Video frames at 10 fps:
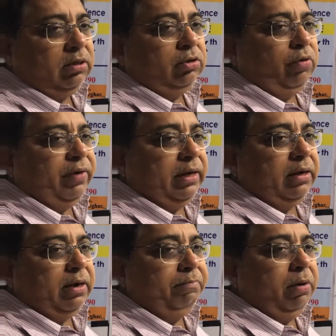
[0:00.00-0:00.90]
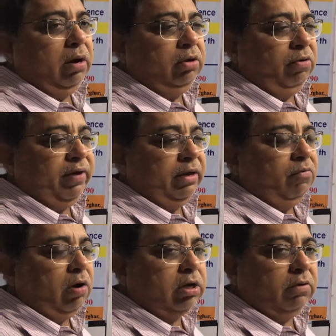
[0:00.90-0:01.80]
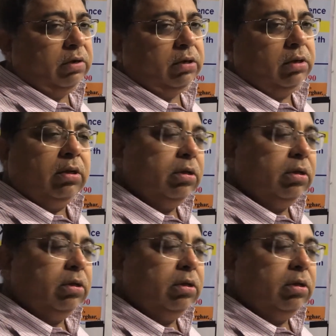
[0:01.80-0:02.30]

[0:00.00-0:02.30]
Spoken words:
you're wearing rubber, you're wearing whatever,